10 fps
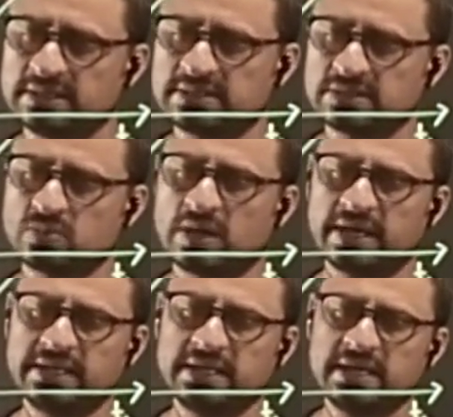This is
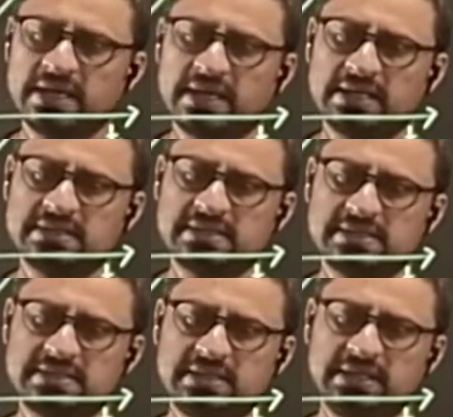Y, and this
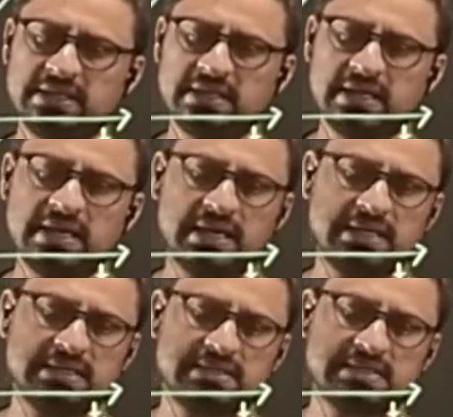is C,
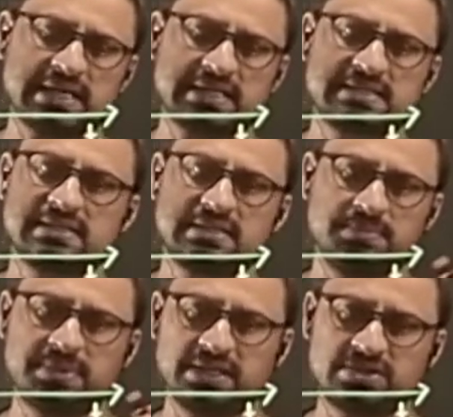and this is X
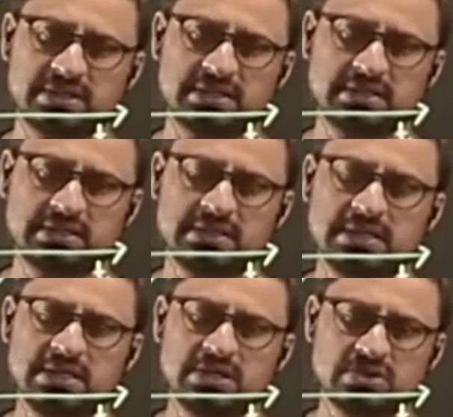temperature.
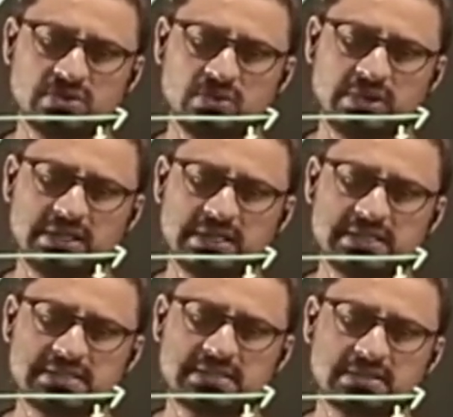So it
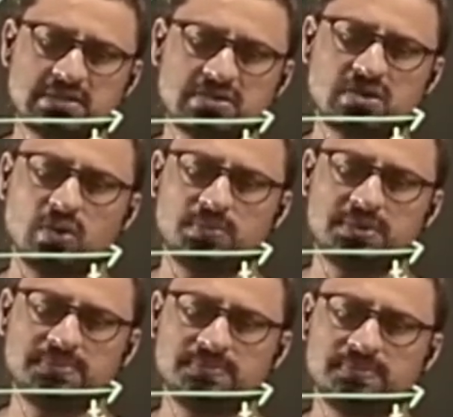is slope.